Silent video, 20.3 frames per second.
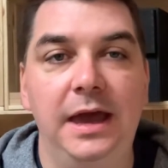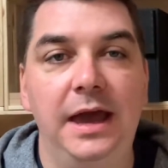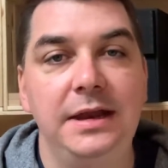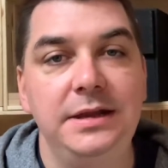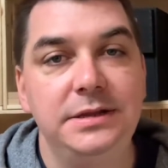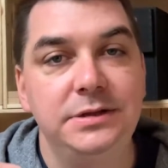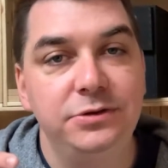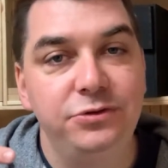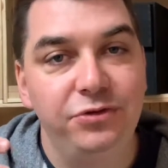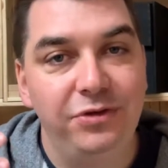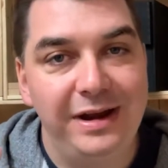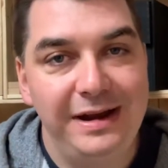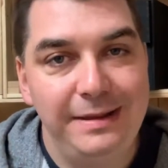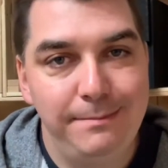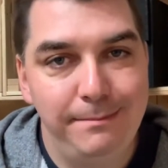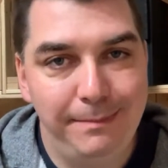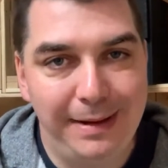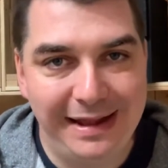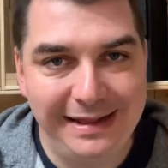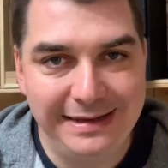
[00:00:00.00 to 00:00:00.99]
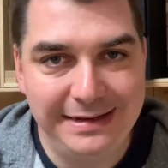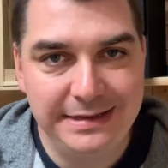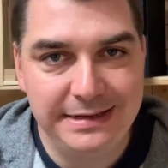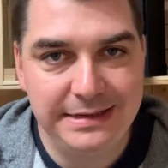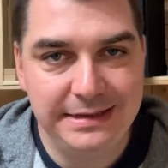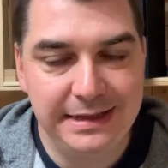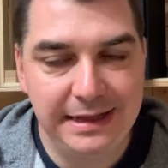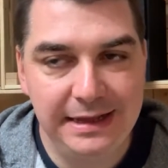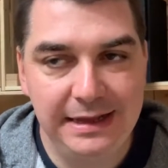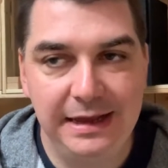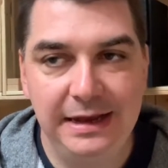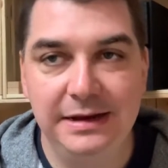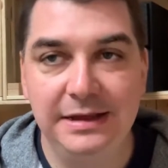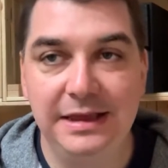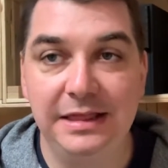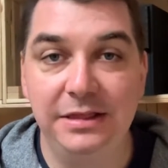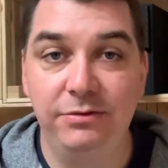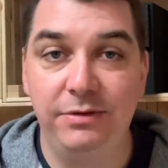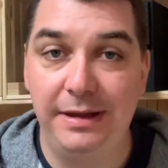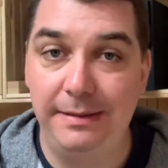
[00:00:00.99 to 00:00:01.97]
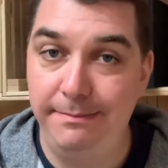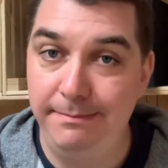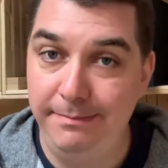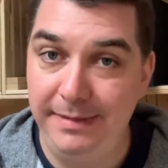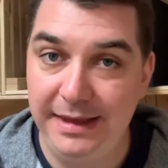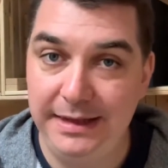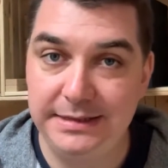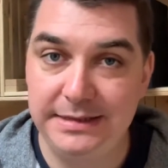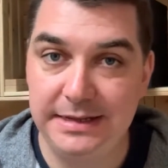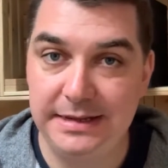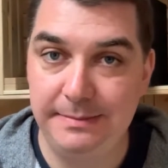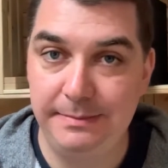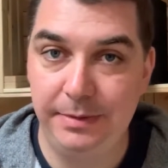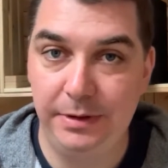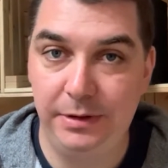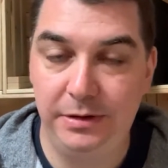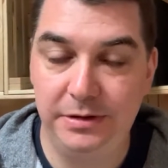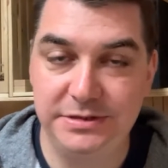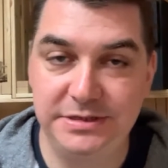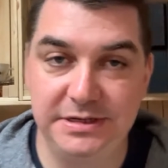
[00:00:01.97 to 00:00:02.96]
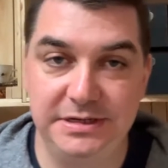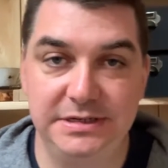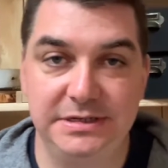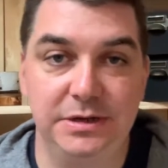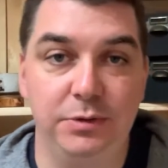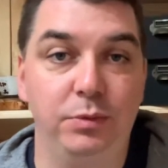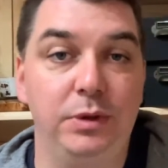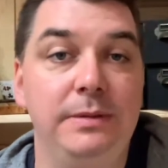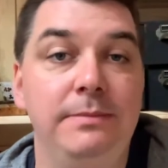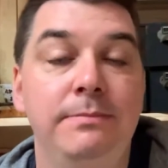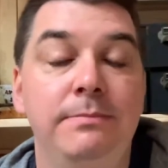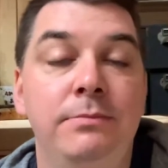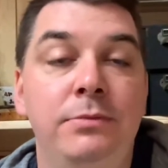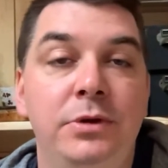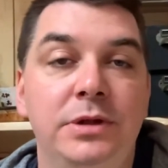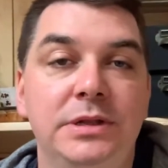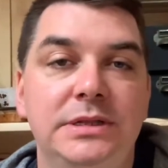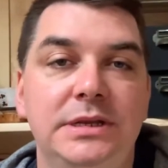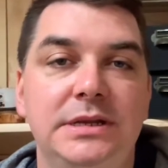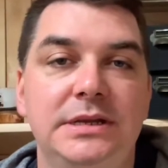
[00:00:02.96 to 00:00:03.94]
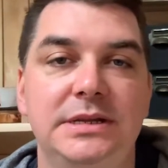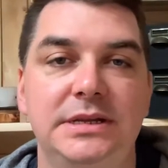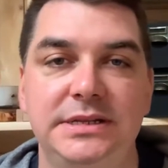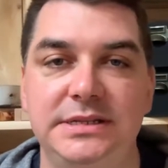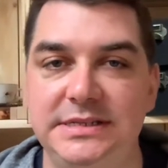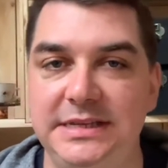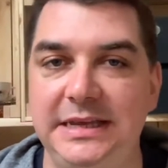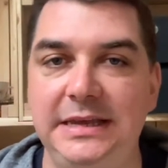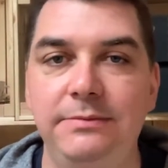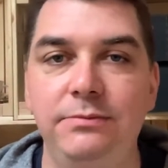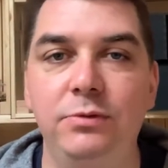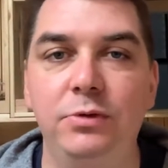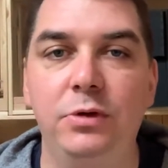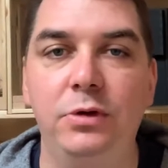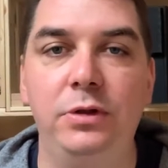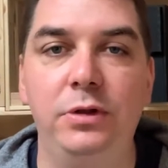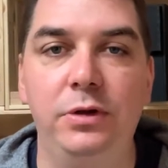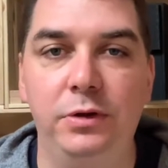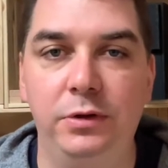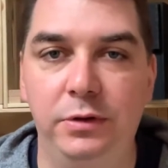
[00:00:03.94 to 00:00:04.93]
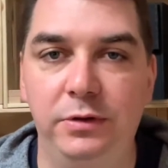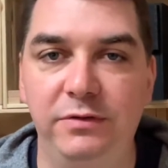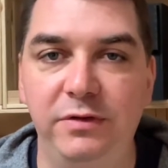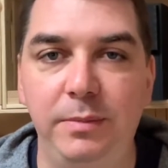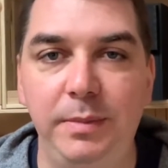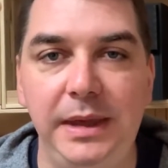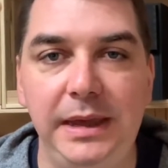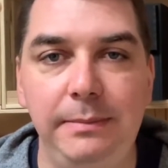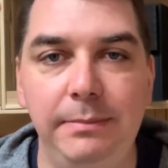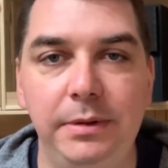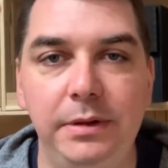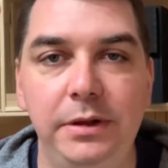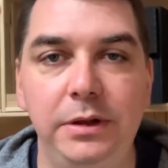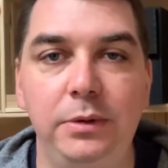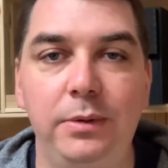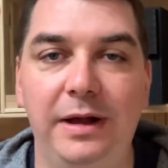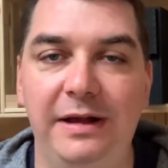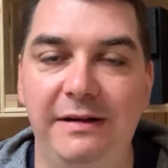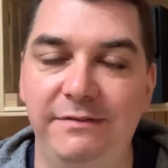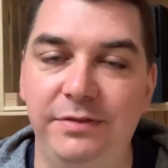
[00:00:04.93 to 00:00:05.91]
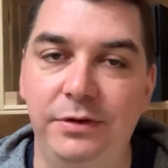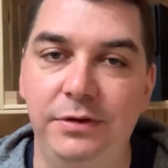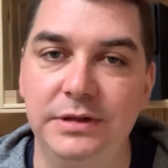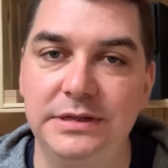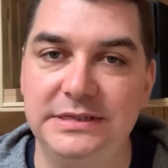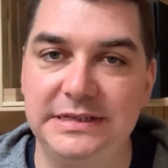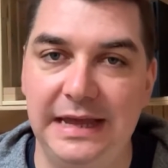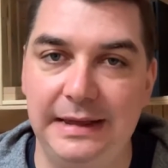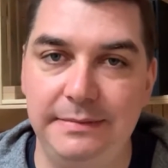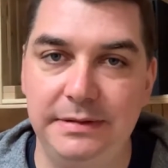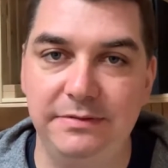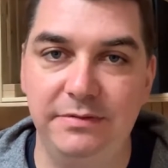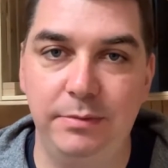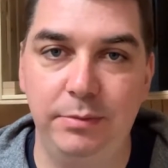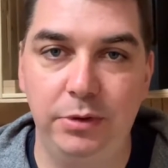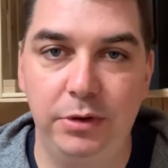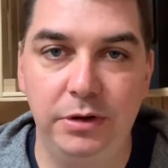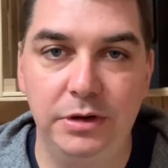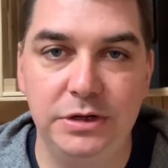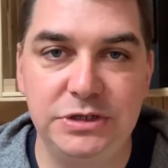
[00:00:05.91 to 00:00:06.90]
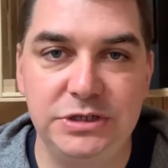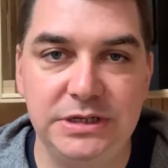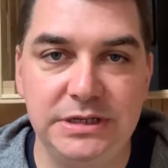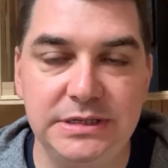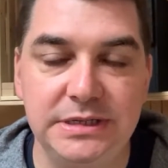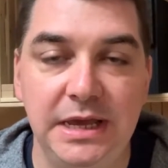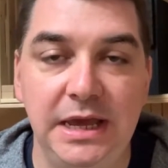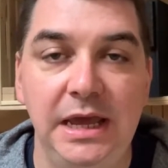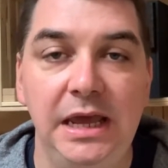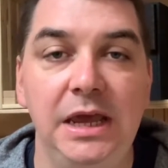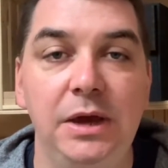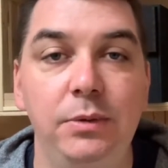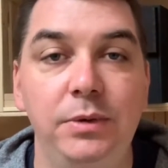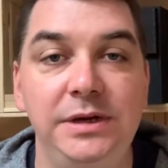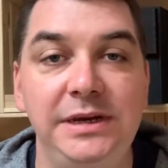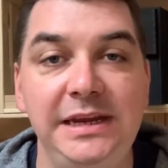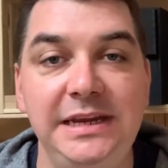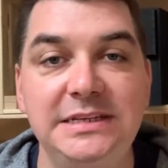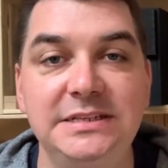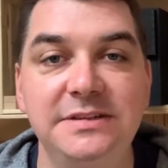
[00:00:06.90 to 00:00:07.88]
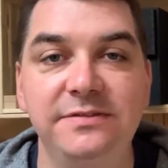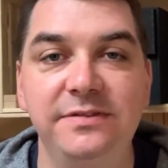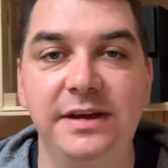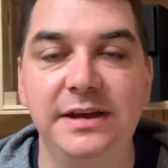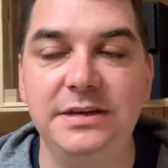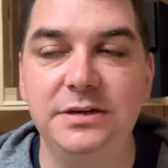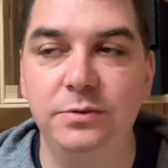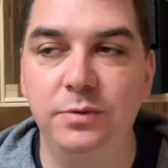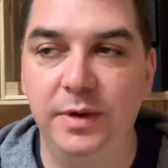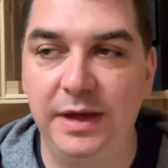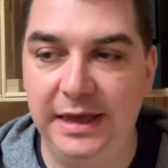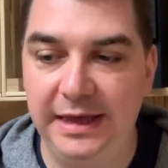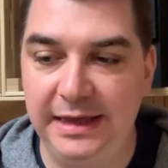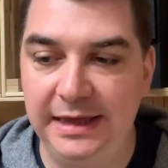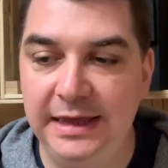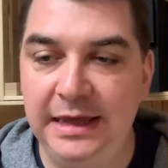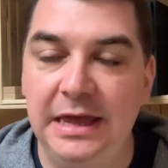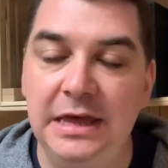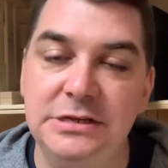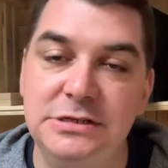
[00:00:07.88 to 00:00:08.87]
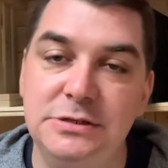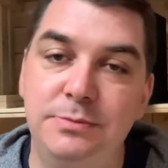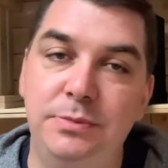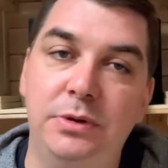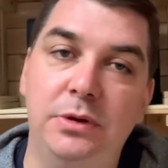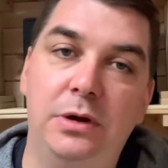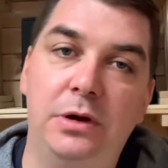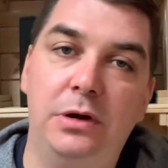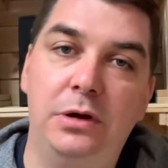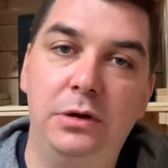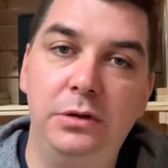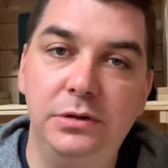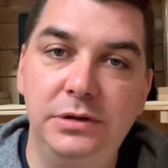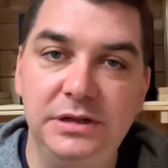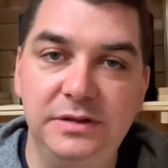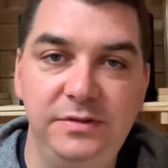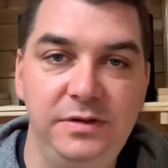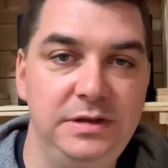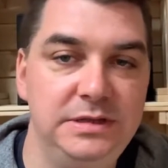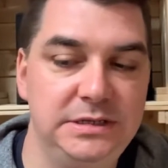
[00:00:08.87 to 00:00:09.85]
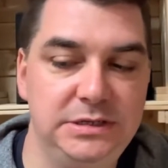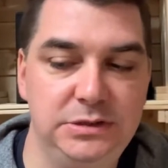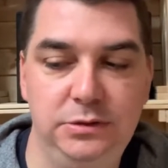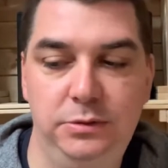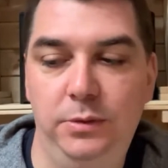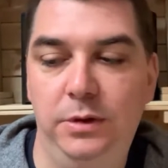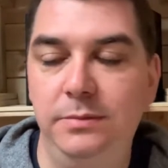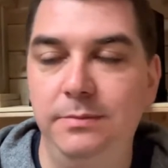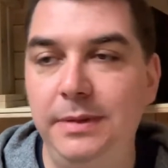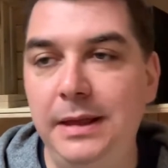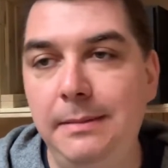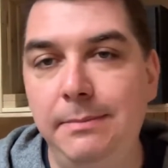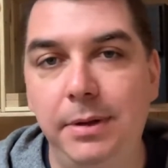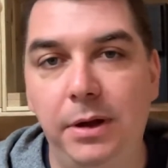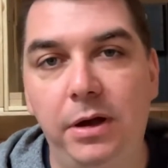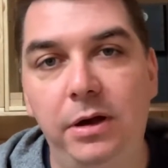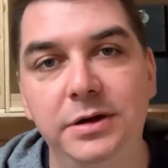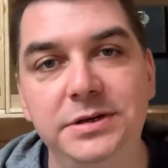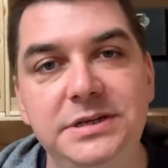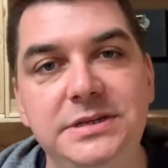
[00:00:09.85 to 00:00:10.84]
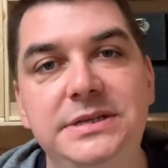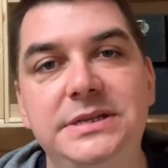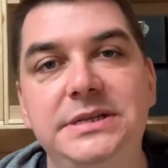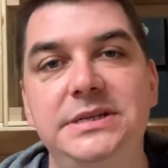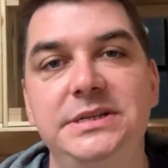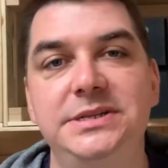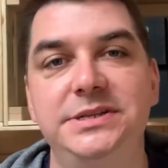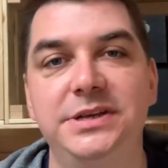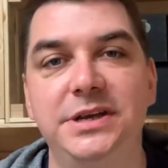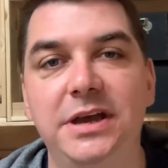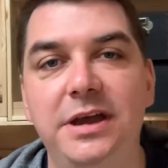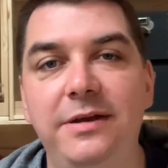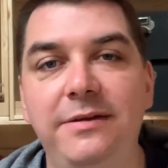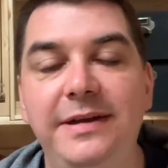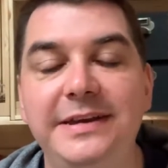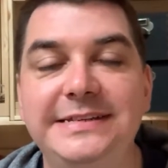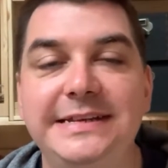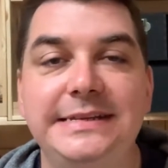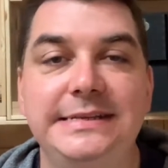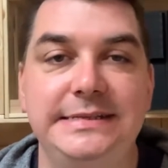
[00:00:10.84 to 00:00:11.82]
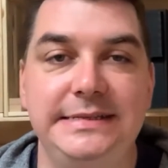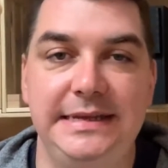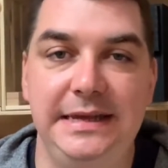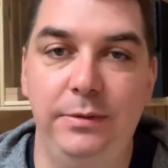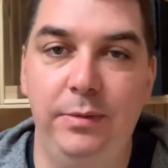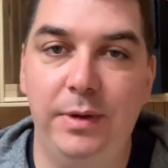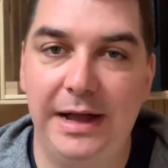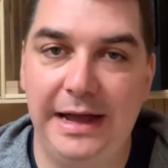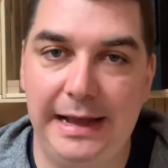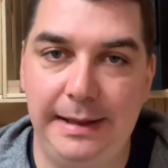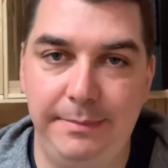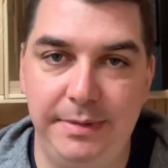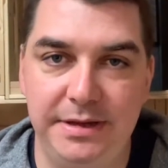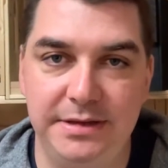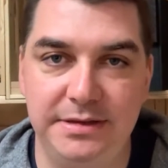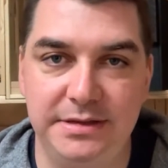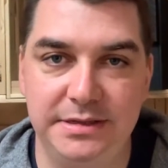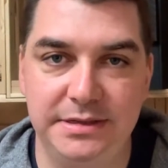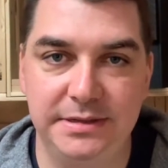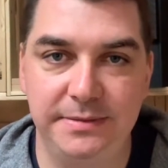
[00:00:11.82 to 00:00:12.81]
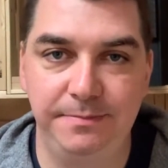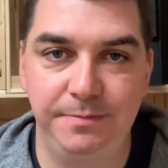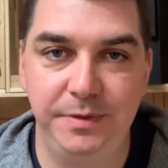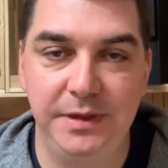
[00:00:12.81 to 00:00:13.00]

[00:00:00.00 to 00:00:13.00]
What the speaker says: And so trying to balance that and get the right mix is important. We mustn't steamroll over people who have those types of approaches. We need to find a way to put all those views into one big pot and stir it and see what happens.